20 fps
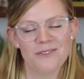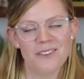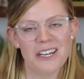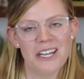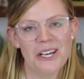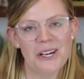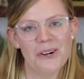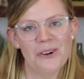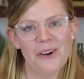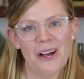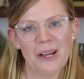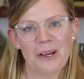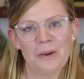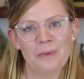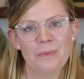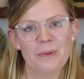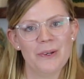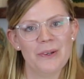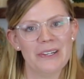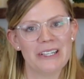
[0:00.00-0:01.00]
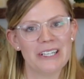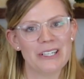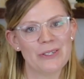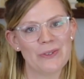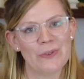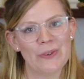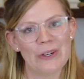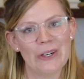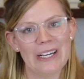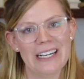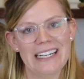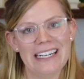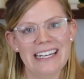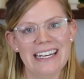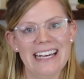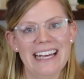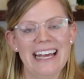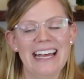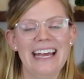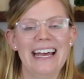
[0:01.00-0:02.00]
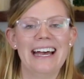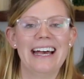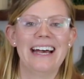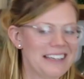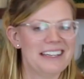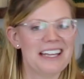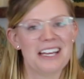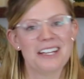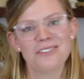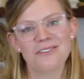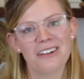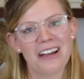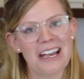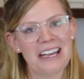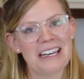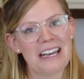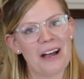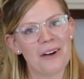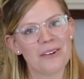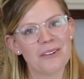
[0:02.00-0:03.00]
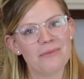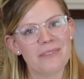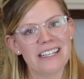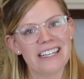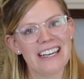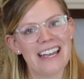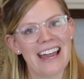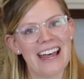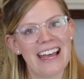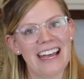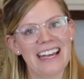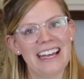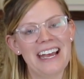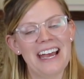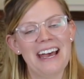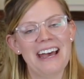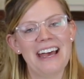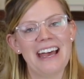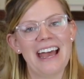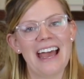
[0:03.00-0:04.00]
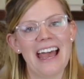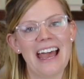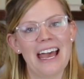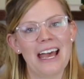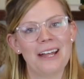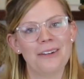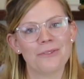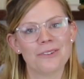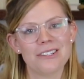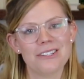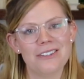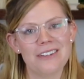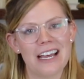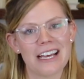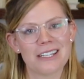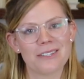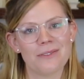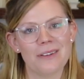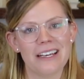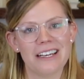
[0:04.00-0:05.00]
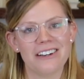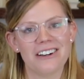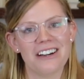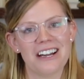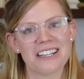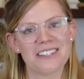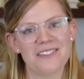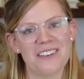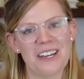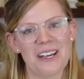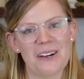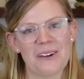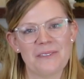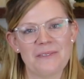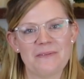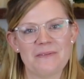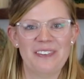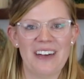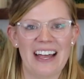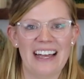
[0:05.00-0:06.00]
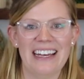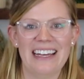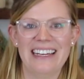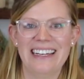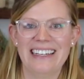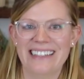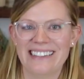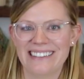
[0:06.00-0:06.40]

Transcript: video. I hope you enjoyed. Thanks for hanging out with me today, and we'll see you next week in our next video. Bye.